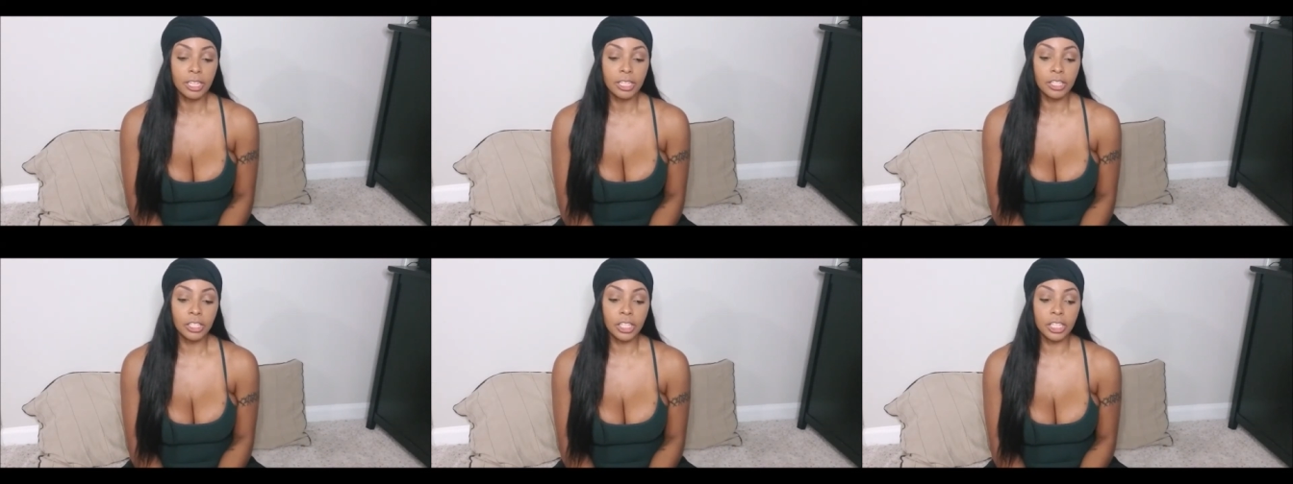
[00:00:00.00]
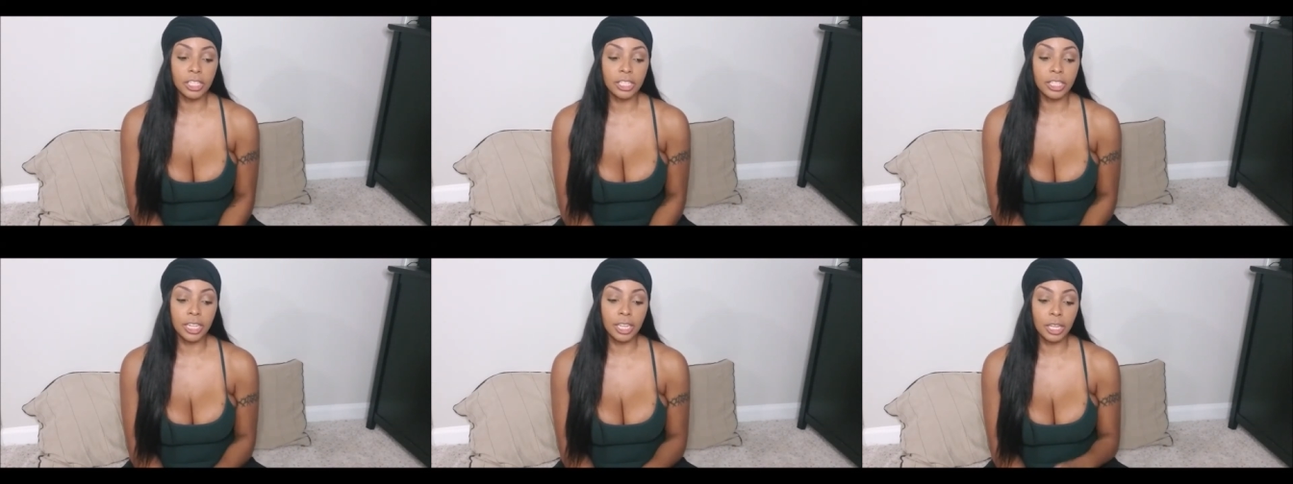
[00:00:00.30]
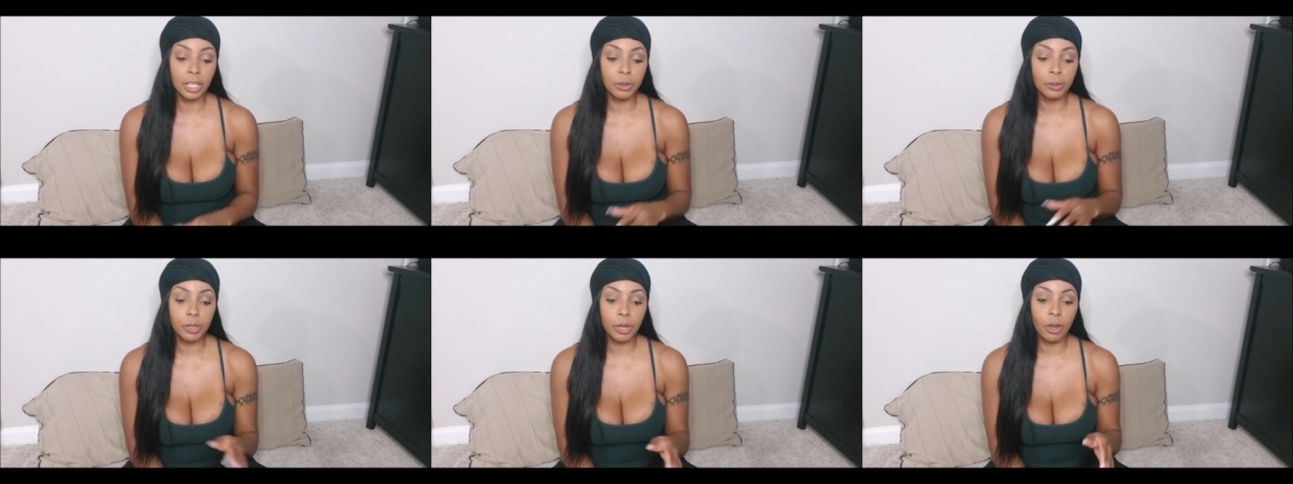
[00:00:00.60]
She
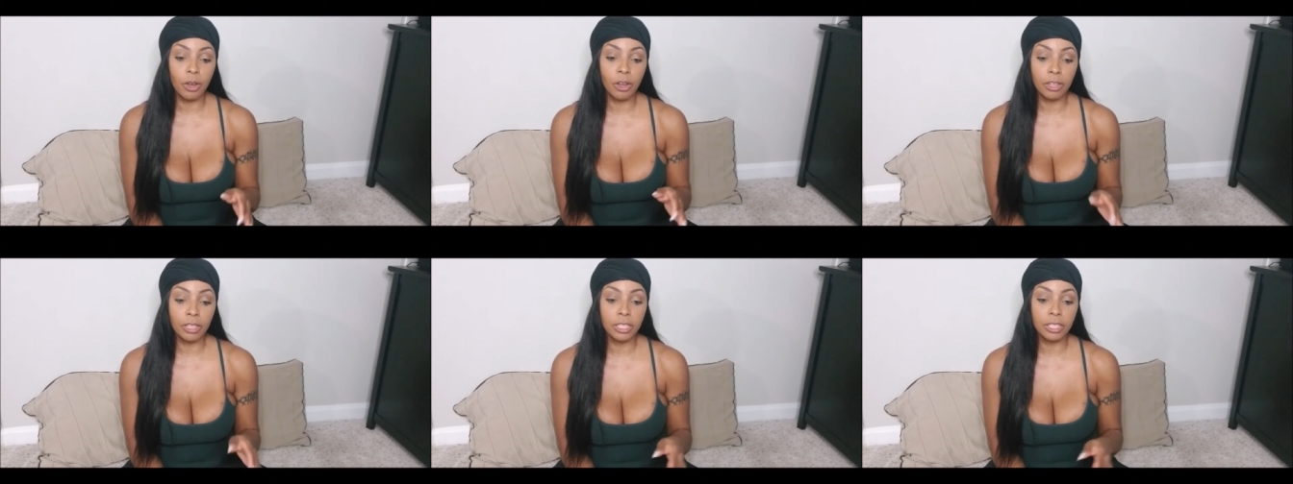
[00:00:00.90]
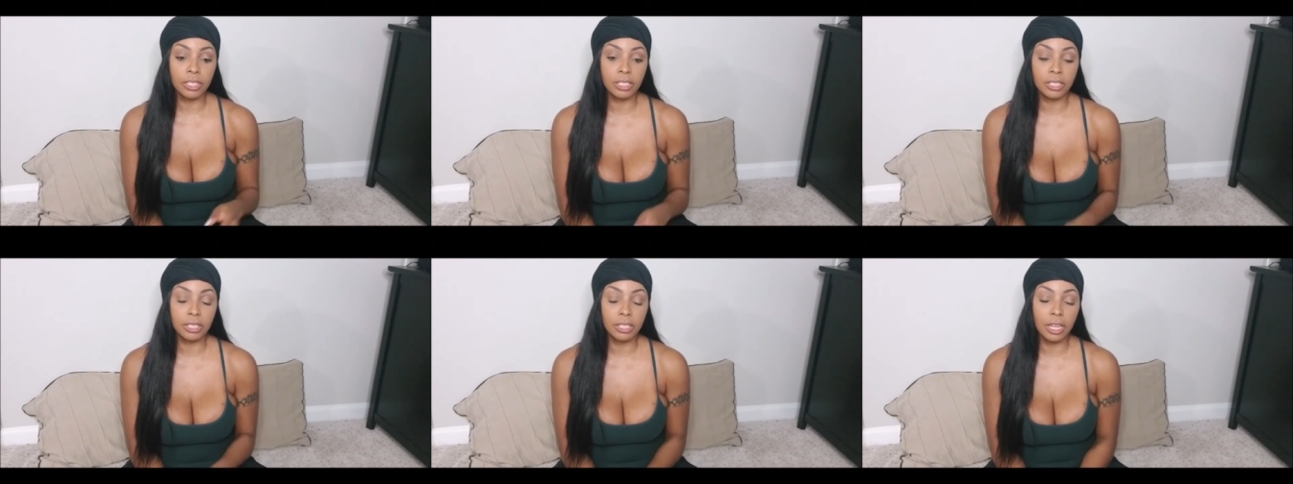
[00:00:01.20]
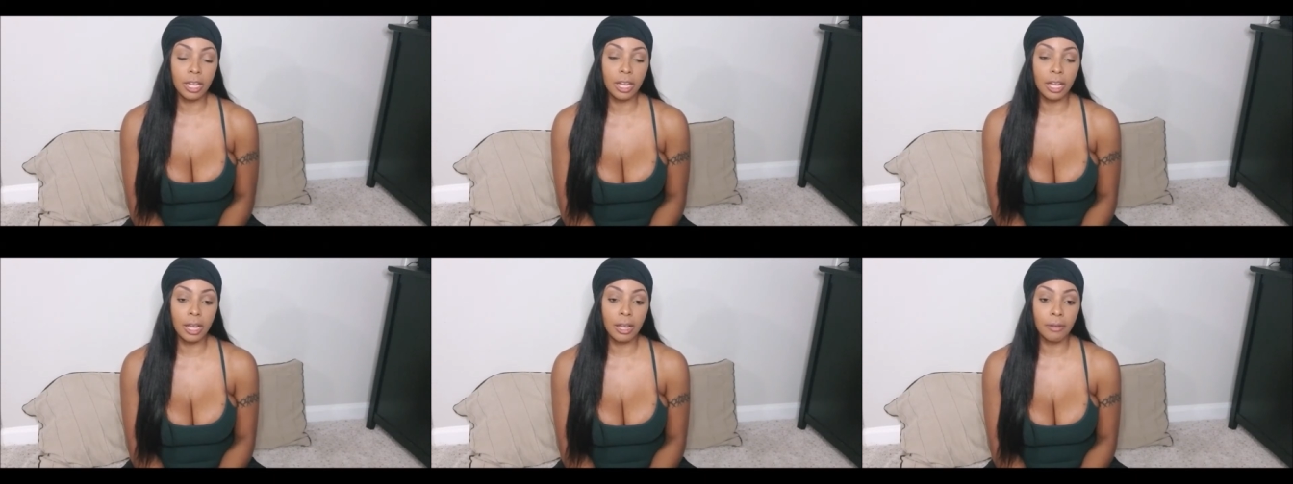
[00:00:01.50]
tells me all this
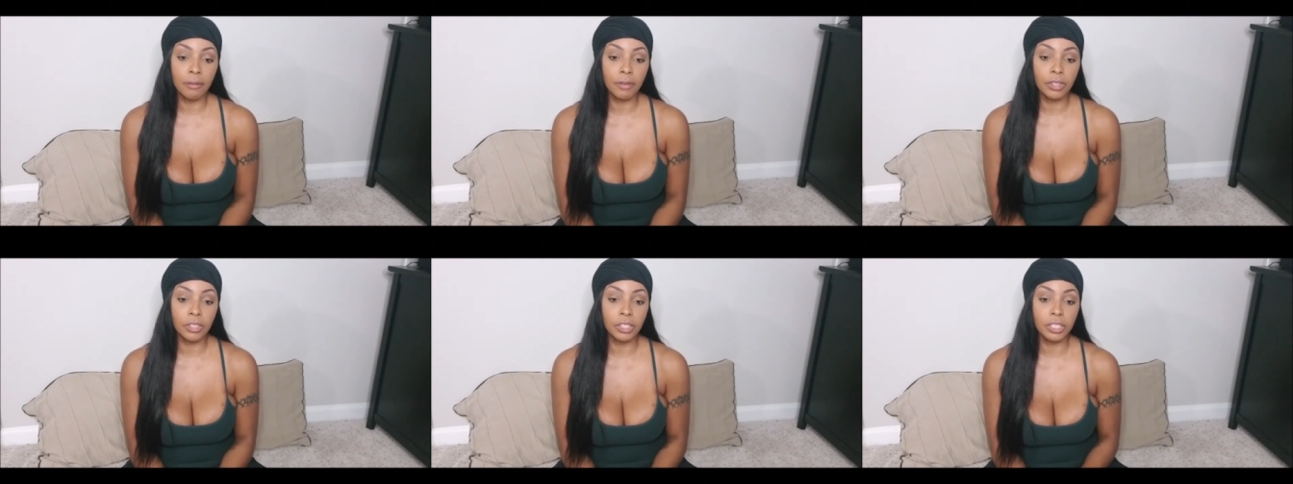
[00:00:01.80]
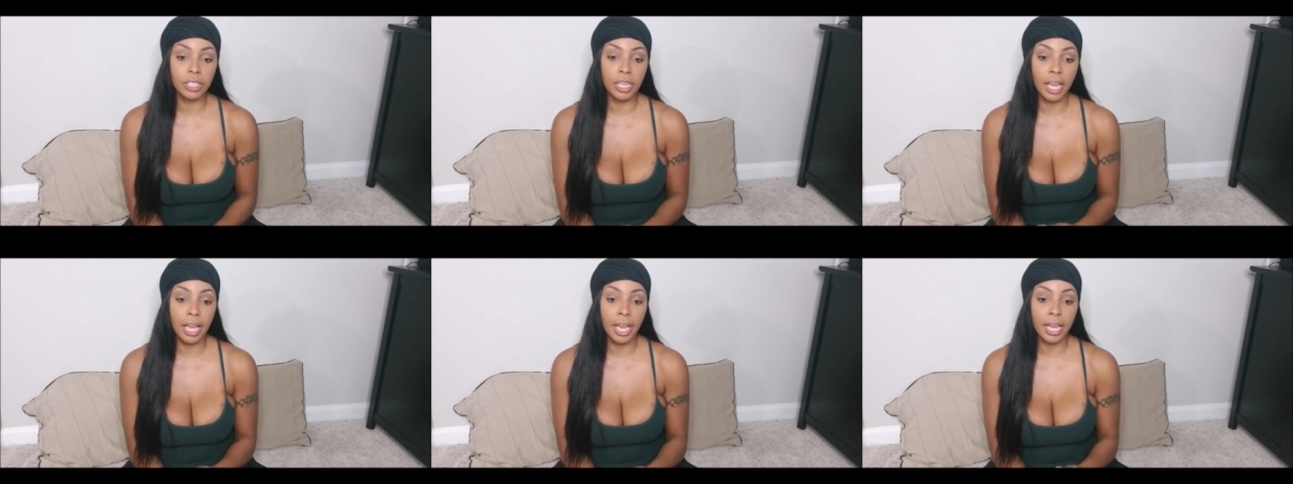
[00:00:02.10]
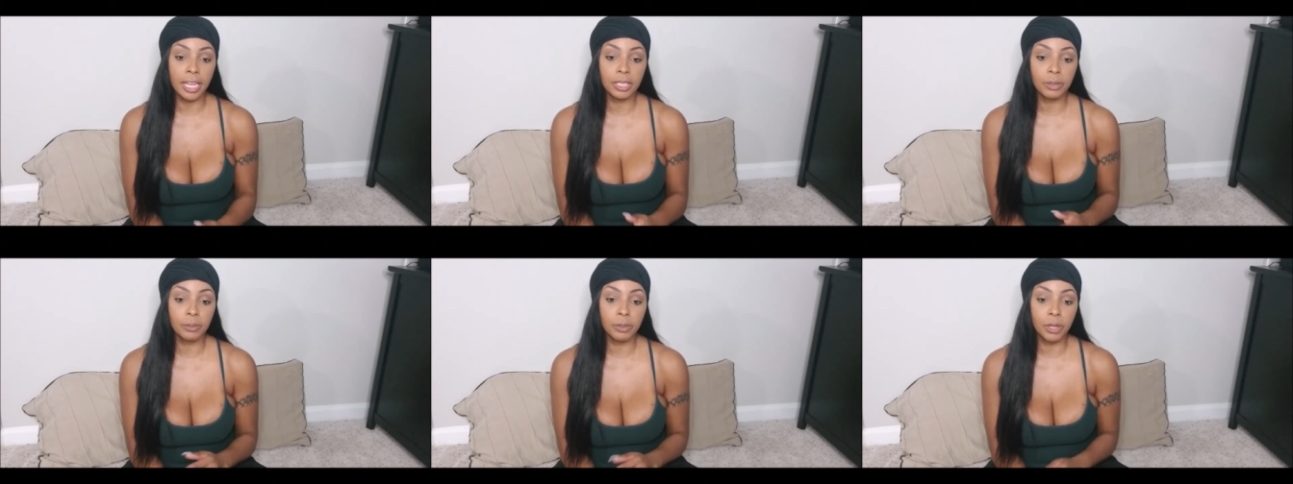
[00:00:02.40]
stuff and she
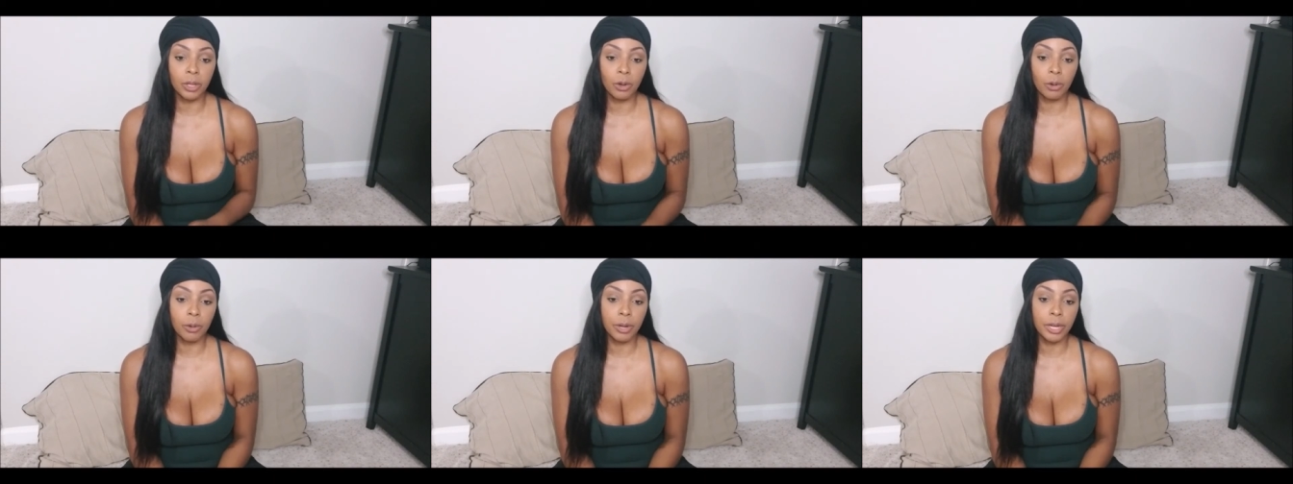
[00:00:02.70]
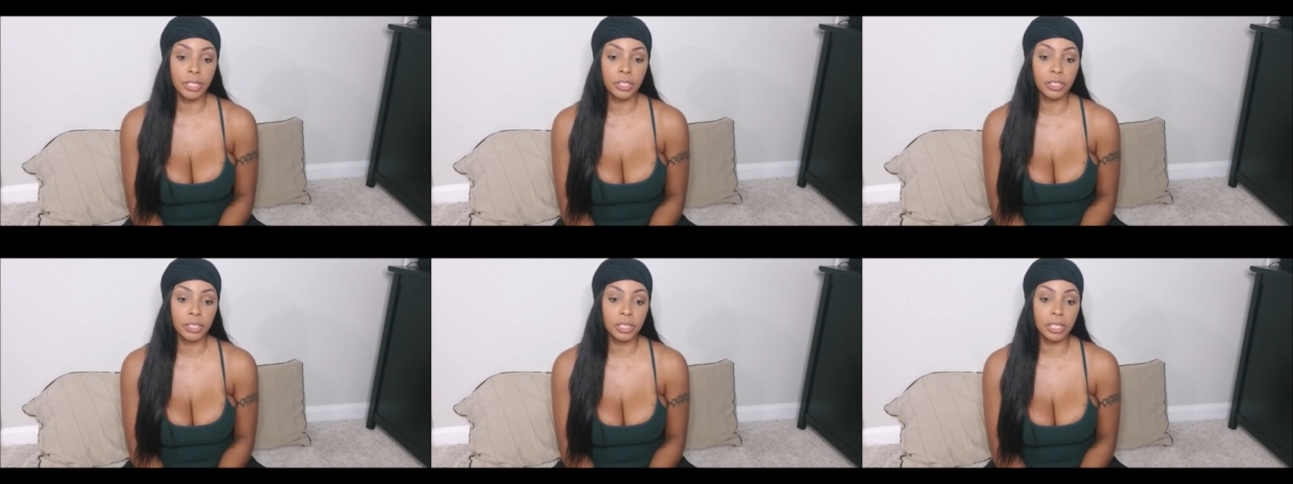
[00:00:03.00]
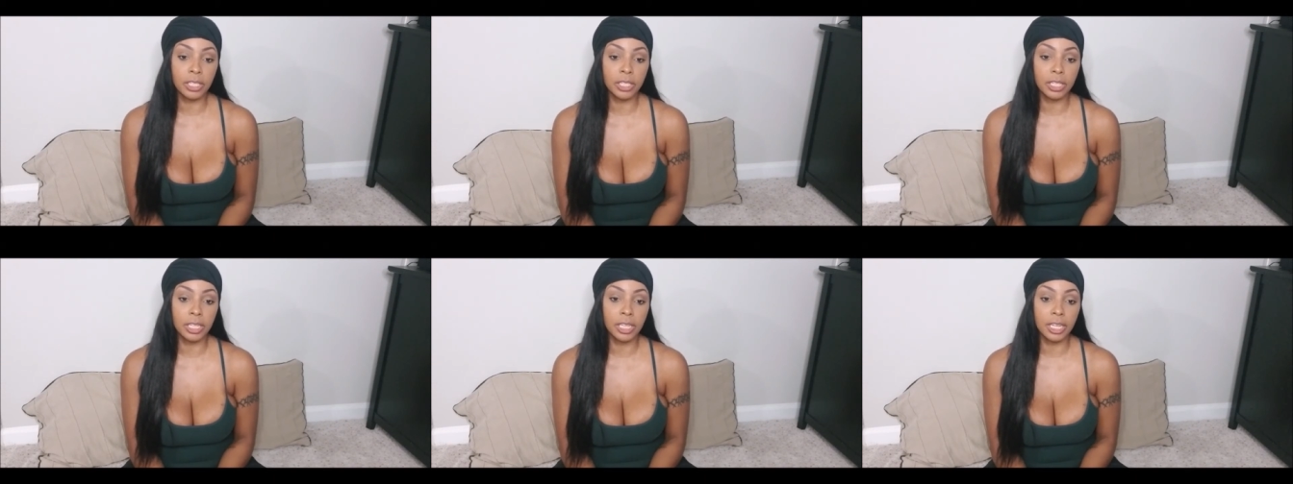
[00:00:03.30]
asked me a question